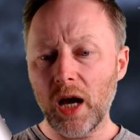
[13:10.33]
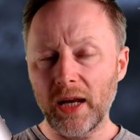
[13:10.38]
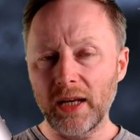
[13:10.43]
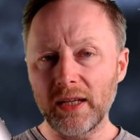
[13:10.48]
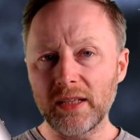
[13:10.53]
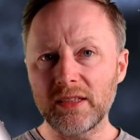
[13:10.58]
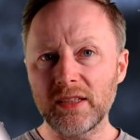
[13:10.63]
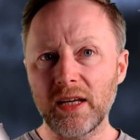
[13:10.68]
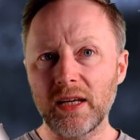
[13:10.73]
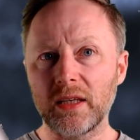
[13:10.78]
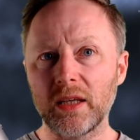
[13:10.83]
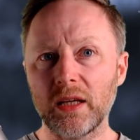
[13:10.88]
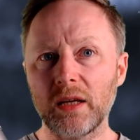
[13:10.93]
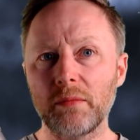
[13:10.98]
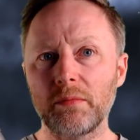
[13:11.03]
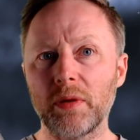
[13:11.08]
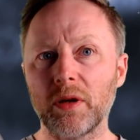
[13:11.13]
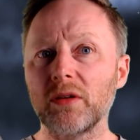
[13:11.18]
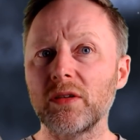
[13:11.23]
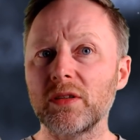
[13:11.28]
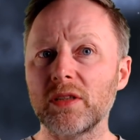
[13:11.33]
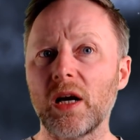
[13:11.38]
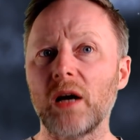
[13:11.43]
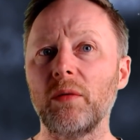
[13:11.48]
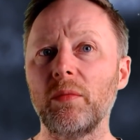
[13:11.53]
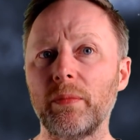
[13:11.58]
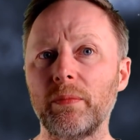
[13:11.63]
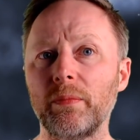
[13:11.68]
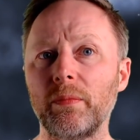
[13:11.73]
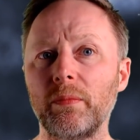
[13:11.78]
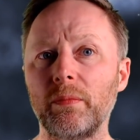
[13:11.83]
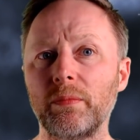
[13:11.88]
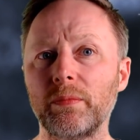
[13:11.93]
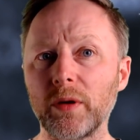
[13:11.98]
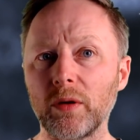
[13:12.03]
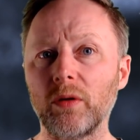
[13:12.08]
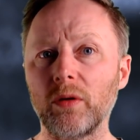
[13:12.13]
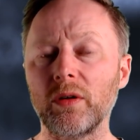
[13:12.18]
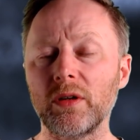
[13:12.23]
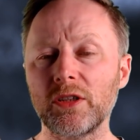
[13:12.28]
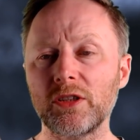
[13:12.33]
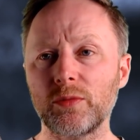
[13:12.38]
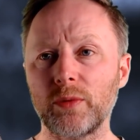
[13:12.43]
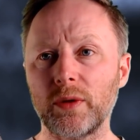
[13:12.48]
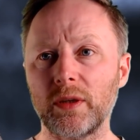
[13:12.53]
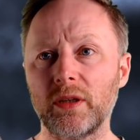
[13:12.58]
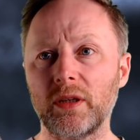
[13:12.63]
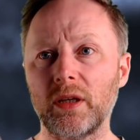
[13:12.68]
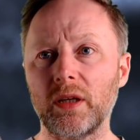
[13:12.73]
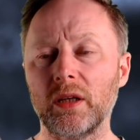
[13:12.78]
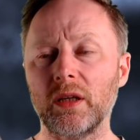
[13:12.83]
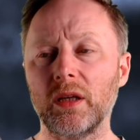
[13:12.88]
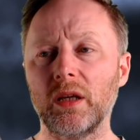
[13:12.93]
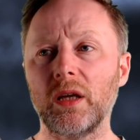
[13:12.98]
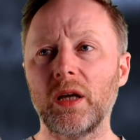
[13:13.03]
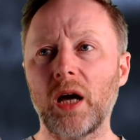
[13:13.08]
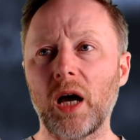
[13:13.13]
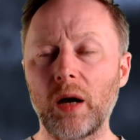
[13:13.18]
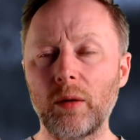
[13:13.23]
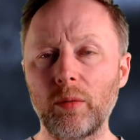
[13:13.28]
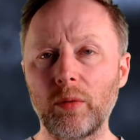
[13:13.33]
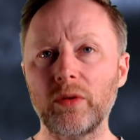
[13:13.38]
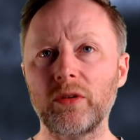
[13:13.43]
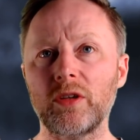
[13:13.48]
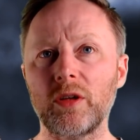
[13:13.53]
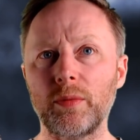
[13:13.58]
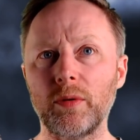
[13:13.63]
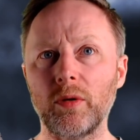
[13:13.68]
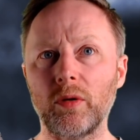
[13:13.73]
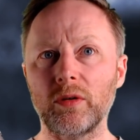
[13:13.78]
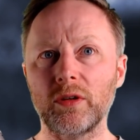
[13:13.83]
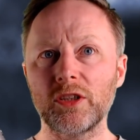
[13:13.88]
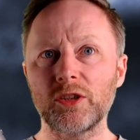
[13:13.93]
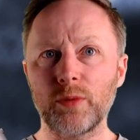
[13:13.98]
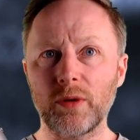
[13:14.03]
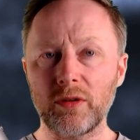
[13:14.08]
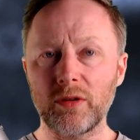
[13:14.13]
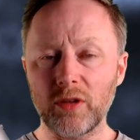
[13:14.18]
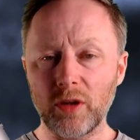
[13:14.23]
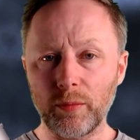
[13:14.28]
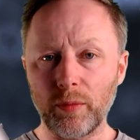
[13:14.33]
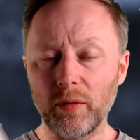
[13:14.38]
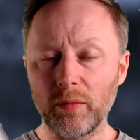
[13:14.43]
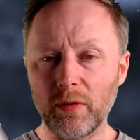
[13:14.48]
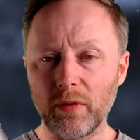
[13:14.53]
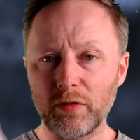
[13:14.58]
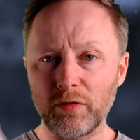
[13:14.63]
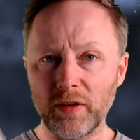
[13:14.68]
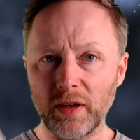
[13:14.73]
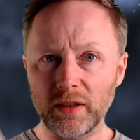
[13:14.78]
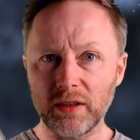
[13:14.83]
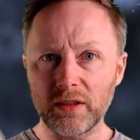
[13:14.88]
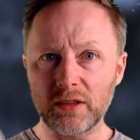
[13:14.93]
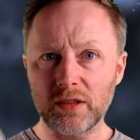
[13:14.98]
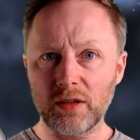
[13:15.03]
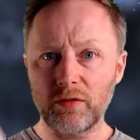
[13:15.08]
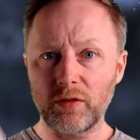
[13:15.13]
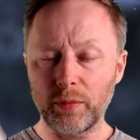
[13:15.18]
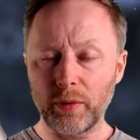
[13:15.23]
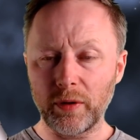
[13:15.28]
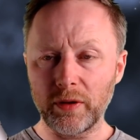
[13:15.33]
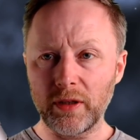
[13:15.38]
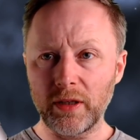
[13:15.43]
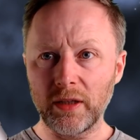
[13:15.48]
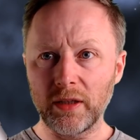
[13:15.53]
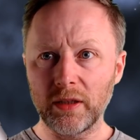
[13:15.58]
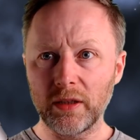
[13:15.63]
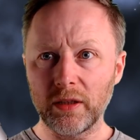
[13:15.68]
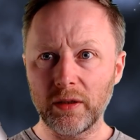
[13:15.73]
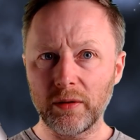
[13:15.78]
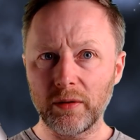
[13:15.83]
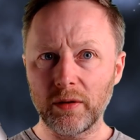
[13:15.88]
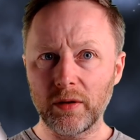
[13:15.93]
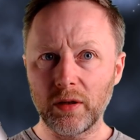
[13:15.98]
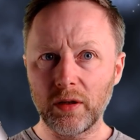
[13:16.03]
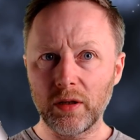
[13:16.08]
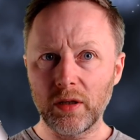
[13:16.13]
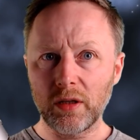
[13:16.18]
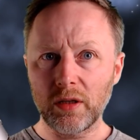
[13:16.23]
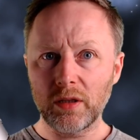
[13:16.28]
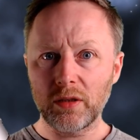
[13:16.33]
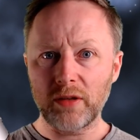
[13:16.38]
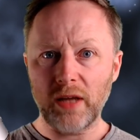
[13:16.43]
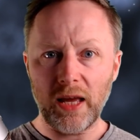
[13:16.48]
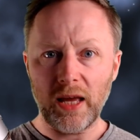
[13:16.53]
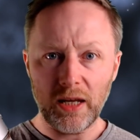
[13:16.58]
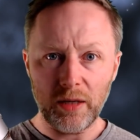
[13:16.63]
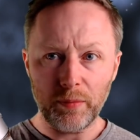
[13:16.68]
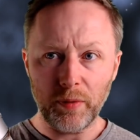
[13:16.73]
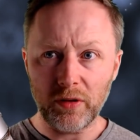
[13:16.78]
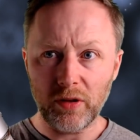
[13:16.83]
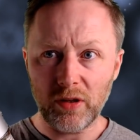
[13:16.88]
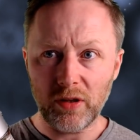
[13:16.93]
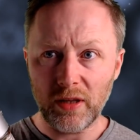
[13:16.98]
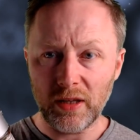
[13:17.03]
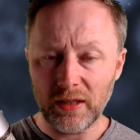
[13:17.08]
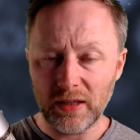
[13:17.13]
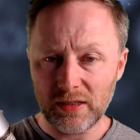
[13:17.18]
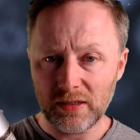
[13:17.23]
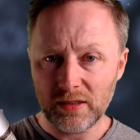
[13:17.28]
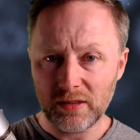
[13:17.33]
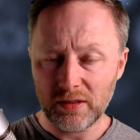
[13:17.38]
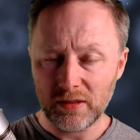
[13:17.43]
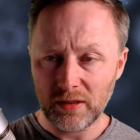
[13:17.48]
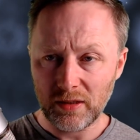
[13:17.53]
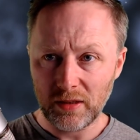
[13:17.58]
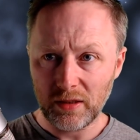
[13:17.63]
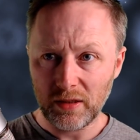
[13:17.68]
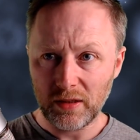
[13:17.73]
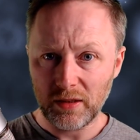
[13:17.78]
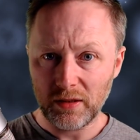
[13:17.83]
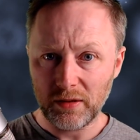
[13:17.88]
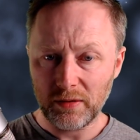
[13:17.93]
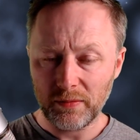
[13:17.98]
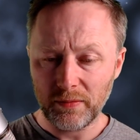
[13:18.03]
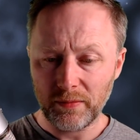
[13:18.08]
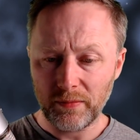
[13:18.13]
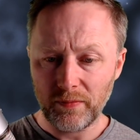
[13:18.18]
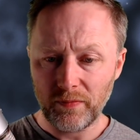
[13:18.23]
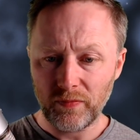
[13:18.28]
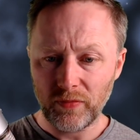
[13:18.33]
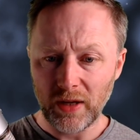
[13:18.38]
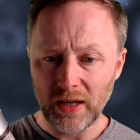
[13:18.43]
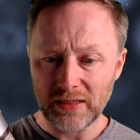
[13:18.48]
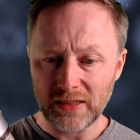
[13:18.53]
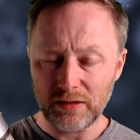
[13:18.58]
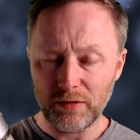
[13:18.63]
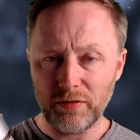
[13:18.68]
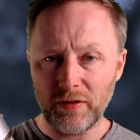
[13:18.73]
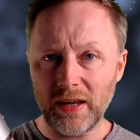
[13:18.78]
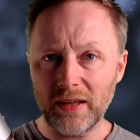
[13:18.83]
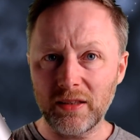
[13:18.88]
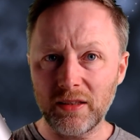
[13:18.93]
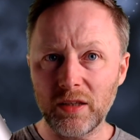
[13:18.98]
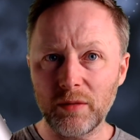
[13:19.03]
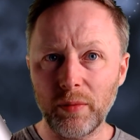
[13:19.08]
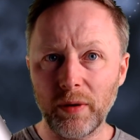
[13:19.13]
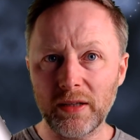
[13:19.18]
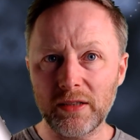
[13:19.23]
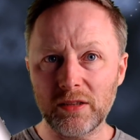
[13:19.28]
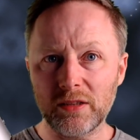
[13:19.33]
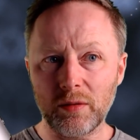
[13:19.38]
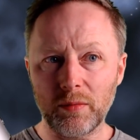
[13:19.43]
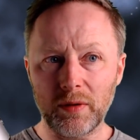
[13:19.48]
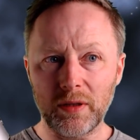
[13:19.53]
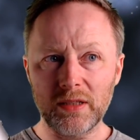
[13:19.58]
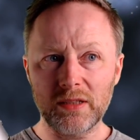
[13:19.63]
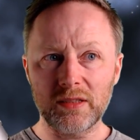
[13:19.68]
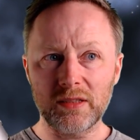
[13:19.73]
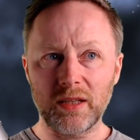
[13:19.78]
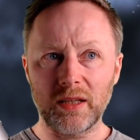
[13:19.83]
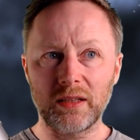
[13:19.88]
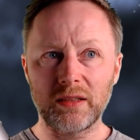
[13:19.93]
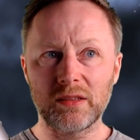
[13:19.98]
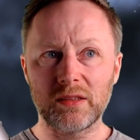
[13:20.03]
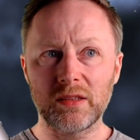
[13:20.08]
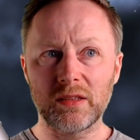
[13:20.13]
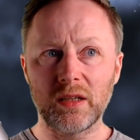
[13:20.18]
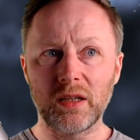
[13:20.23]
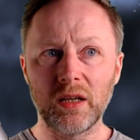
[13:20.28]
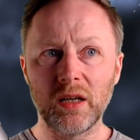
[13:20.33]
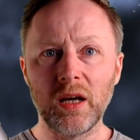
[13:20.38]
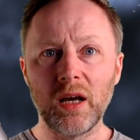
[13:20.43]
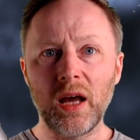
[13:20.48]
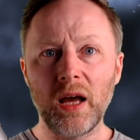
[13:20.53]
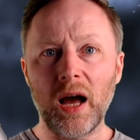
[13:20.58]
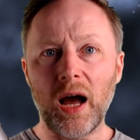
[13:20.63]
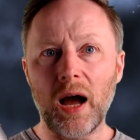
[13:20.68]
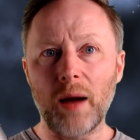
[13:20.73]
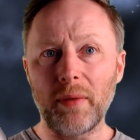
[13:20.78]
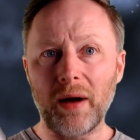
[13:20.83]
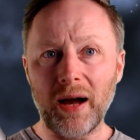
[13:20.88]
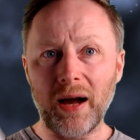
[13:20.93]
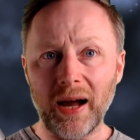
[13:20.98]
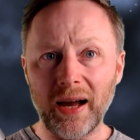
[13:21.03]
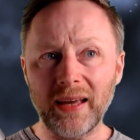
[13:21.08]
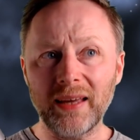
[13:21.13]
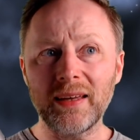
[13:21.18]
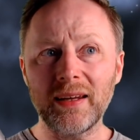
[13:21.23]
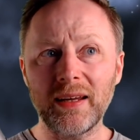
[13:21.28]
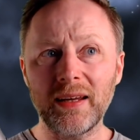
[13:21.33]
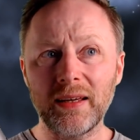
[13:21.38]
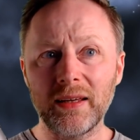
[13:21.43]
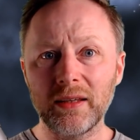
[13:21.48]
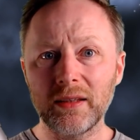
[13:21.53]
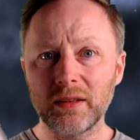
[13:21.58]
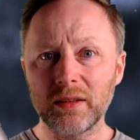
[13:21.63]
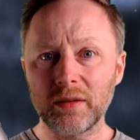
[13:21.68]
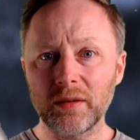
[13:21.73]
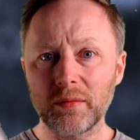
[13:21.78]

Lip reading: And he said, because I'll be honest with you, I want to be honest with you about my feelings, everybody, to anybody that this is affected by some of these things. I'm angry.